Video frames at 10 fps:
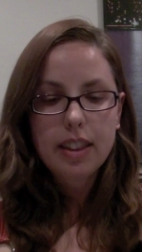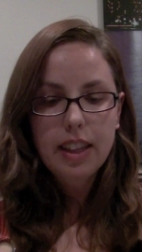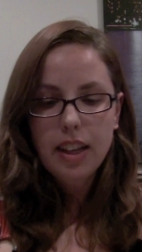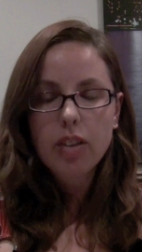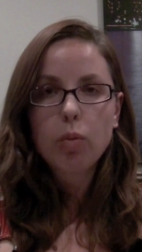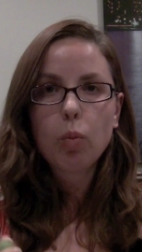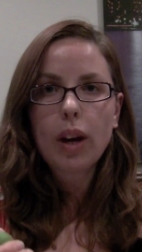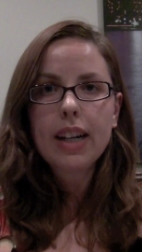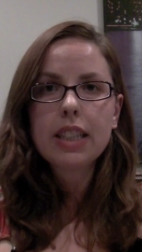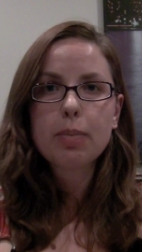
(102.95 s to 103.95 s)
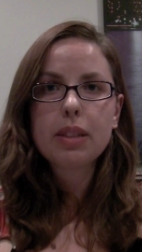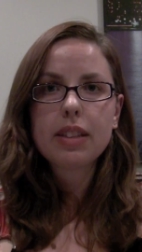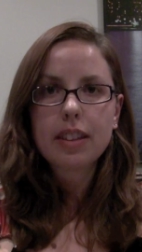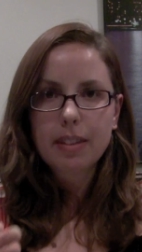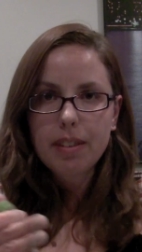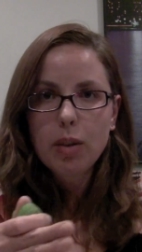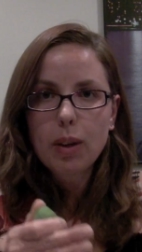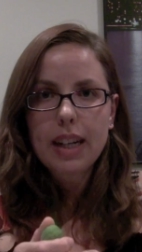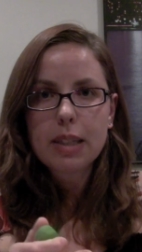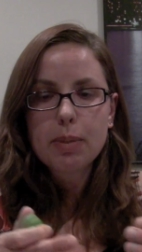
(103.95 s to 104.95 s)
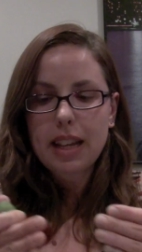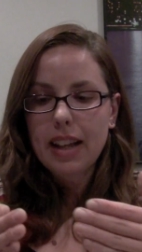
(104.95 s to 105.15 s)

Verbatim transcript: The wasps, the fig wasps